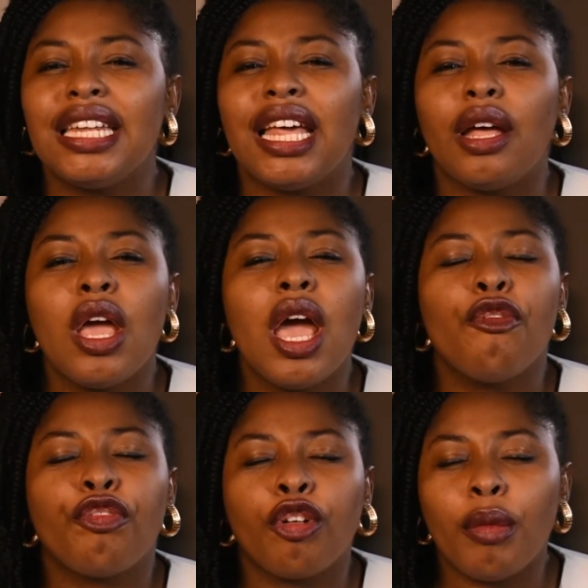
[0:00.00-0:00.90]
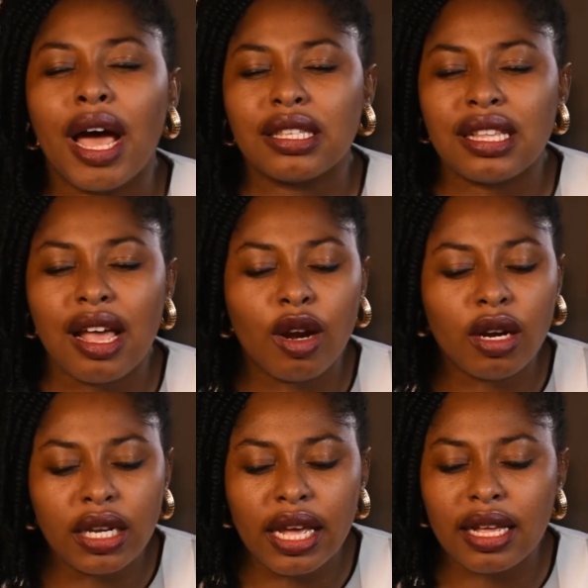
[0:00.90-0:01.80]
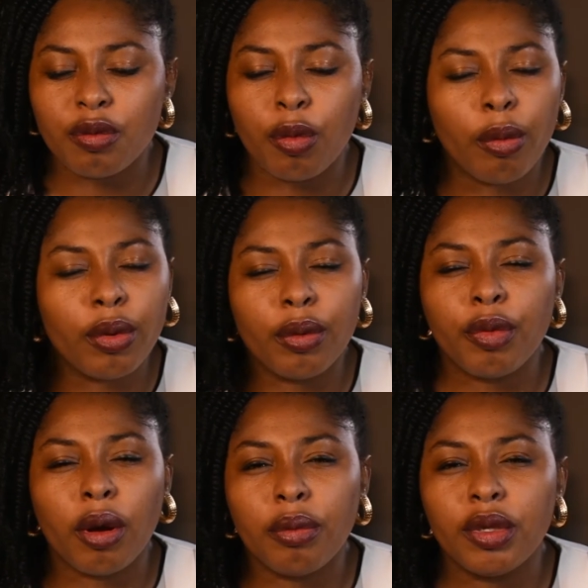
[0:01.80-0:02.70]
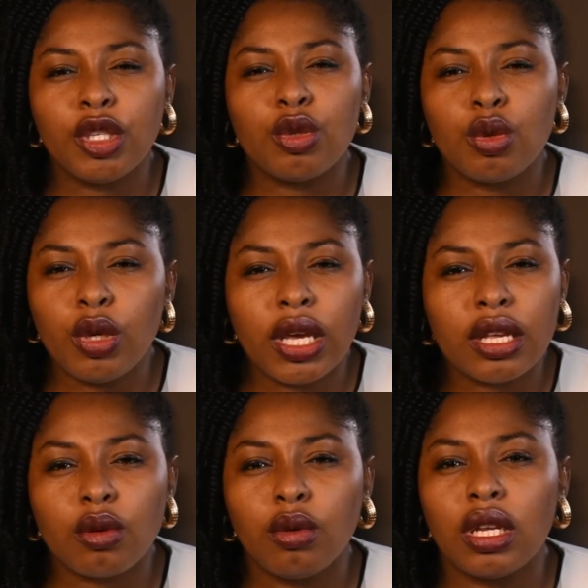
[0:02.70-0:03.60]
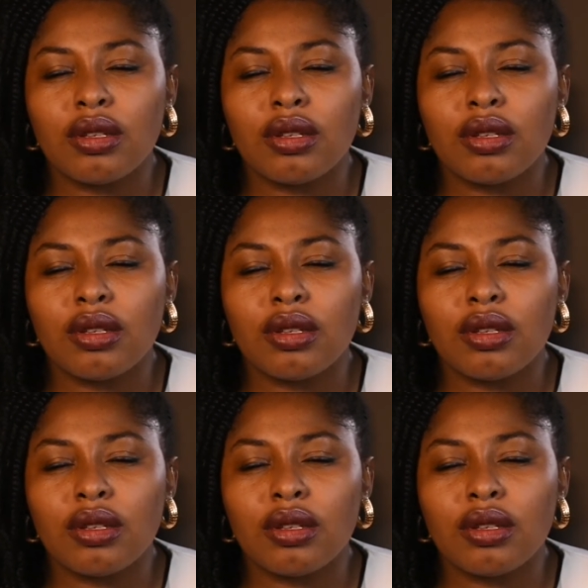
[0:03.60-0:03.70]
That from as early as probably 2 years old,